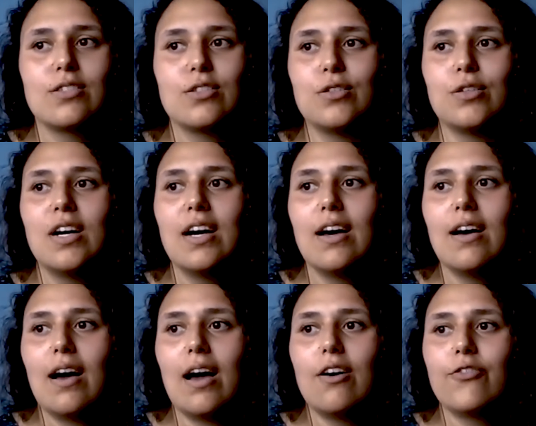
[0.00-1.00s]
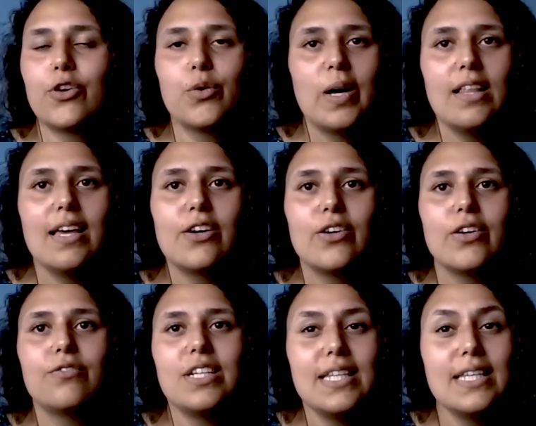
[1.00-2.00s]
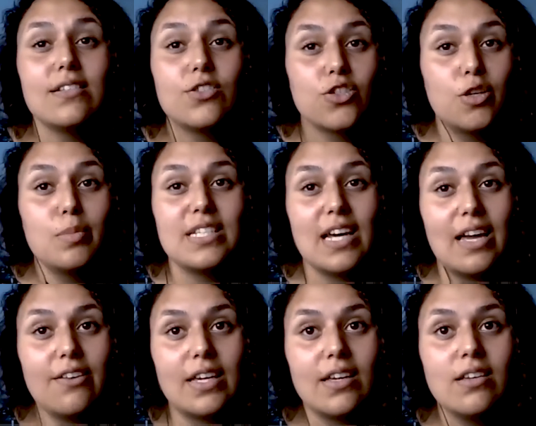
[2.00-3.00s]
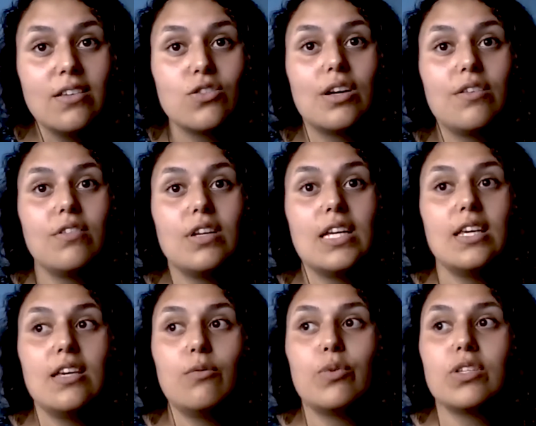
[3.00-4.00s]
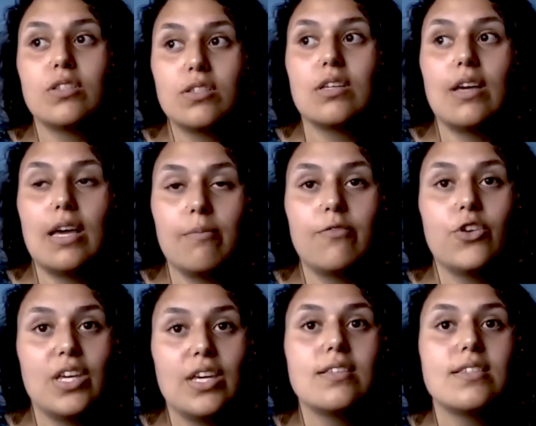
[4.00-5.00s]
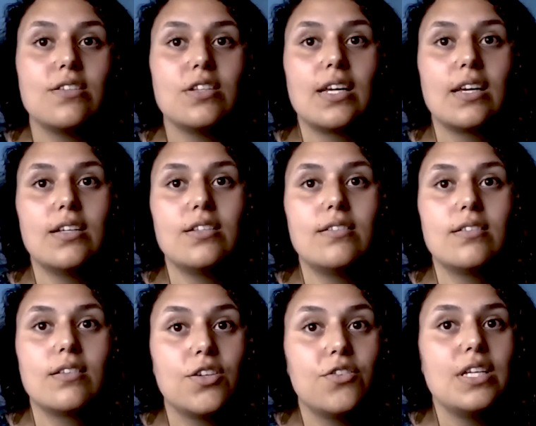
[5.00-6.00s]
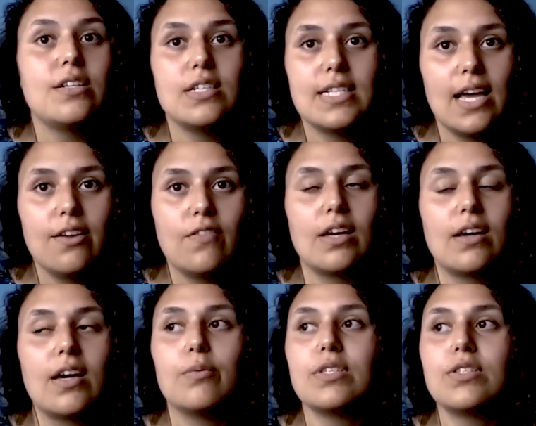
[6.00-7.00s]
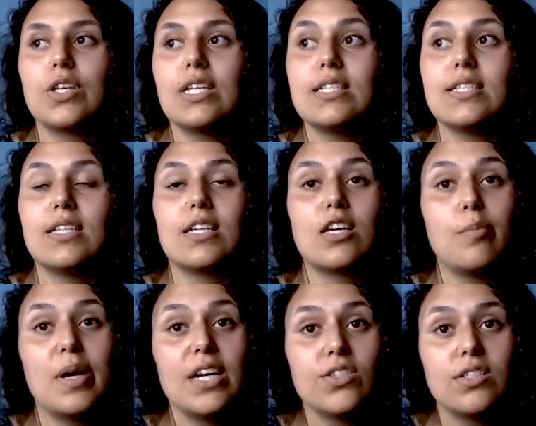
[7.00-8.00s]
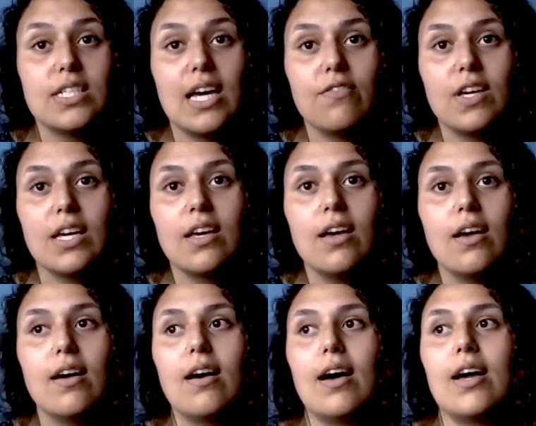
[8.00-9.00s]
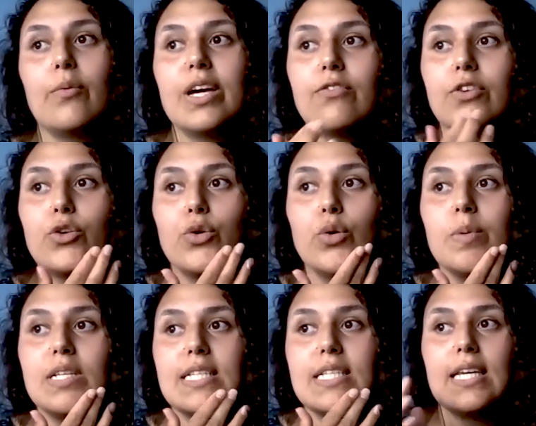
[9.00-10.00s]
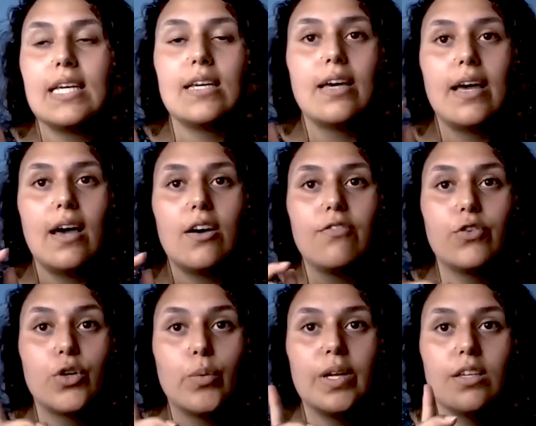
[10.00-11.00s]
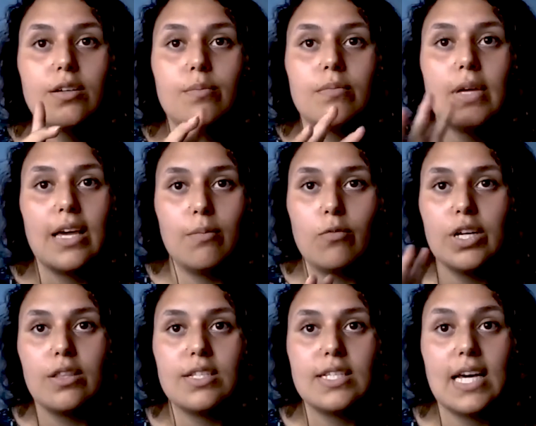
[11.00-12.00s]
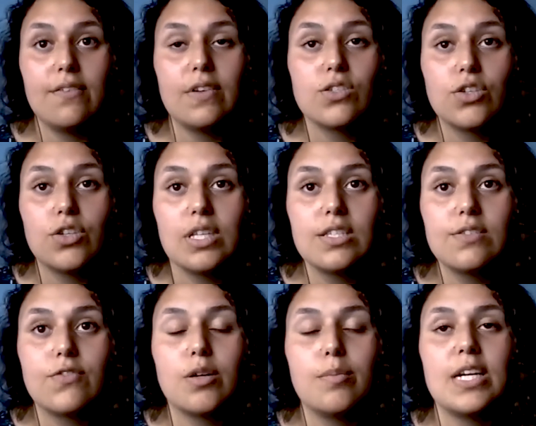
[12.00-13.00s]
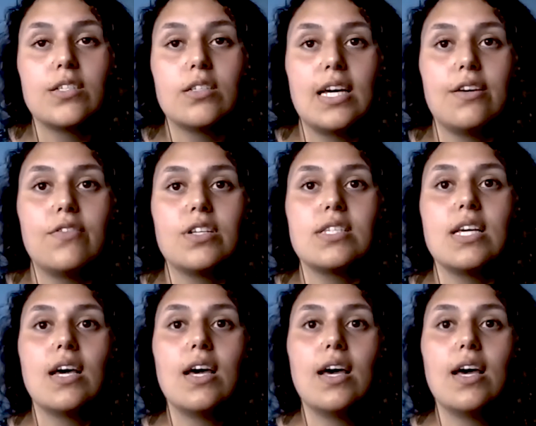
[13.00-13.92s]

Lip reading: So for a while, I got really into scuba diving. So I really was fully considering a career in diving. I was looking into commercial diving. I went for the open day at Fort William, where the diving school is for commercial divers.